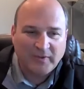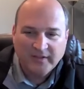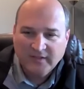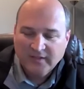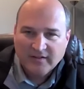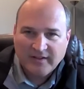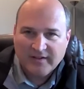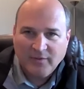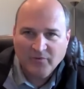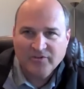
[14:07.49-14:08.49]
But like,
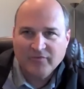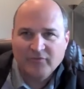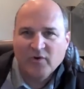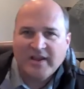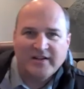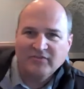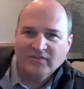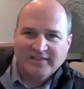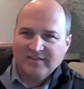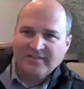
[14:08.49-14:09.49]
I wasn't afraid of
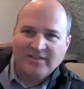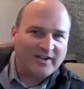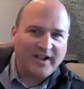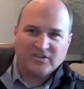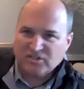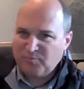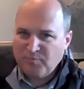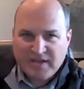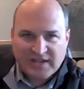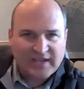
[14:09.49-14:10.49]
let these other guys
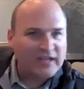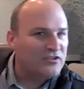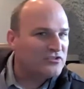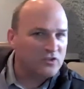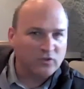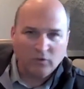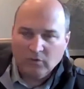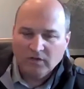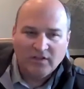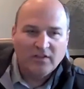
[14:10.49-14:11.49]
speak
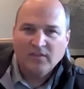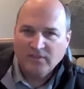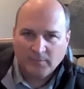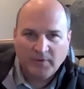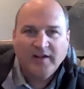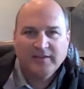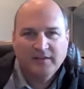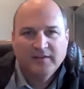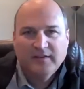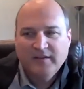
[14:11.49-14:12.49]
into the body.
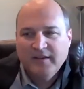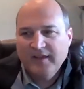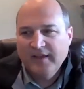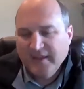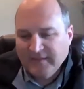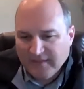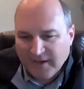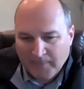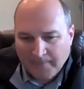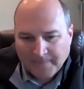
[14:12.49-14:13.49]
And
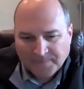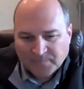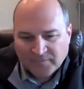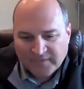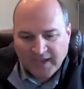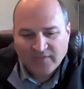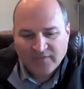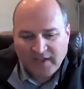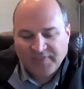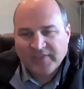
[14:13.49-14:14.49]
that,
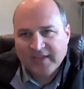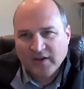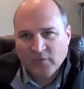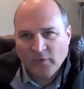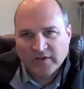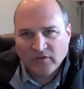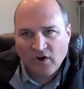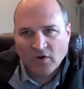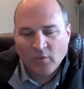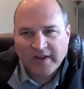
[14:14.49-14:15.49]
I think that went a
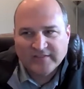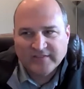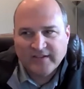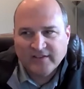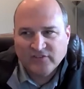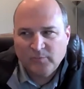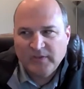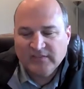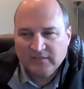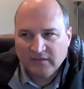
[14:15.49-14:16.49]
long ways, and it
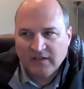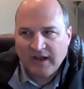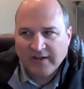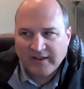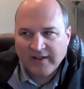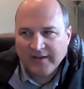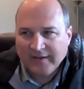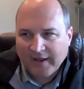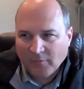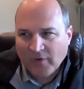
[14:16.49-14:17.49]
speaks a lot.
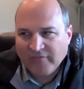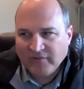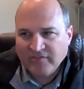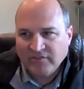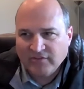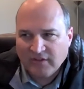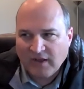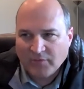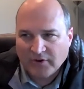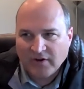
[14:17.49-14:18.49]
I reference this a
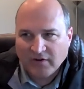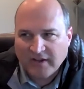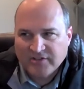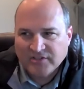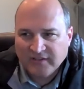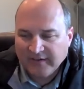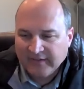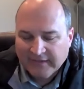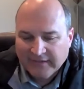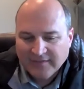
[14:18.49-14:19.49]
lot with our congregation. Like,
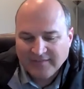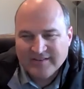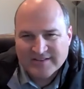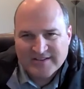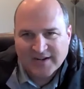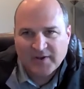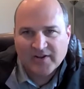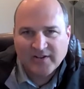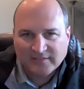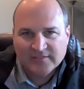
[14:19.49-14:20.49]
listen, it's not
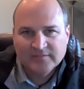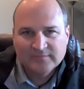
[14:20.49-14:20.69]
about us.